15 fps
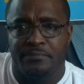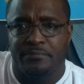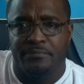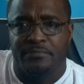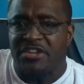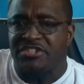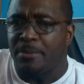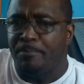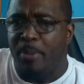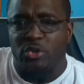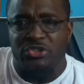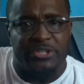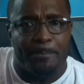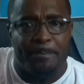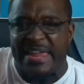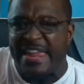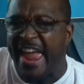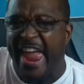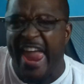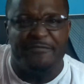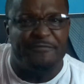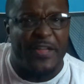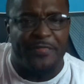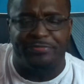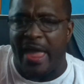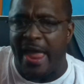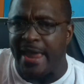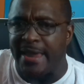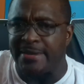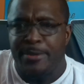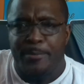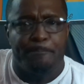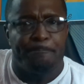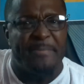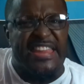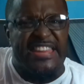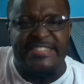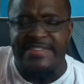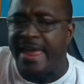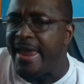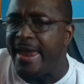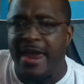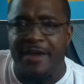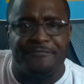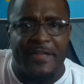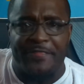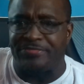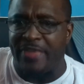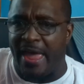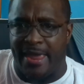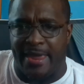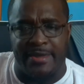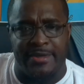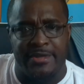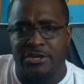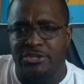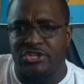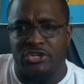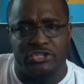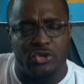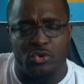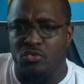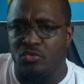They're supposed to be everything, mean everything to you.